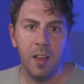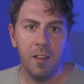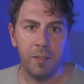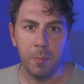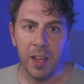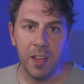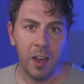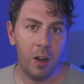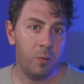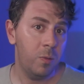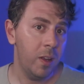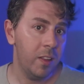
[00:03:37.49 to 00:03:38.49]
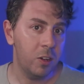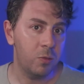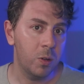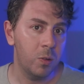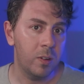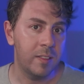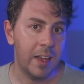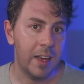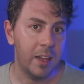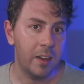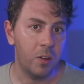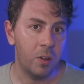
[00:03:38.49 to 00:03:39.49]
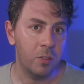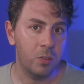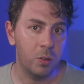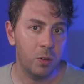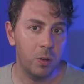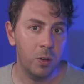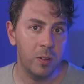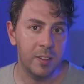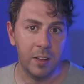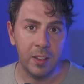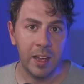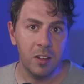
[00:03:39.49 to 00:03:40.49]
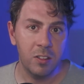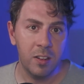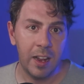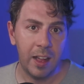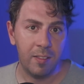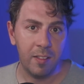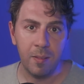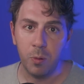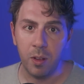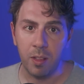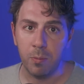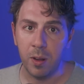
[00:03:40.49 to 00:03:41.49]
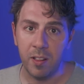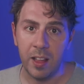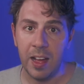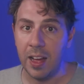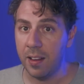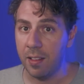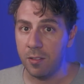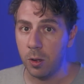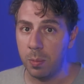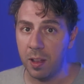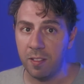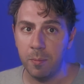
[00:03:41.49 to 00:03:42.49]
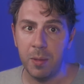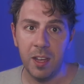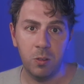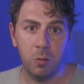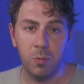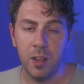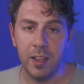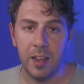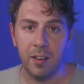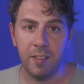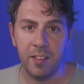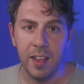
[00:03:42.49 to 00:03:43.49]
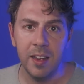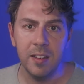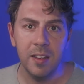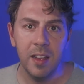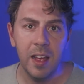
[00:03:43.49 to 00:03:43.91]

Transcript: For me, I really drilled down onto delegation as this was one of the hardest topics for me to really understand.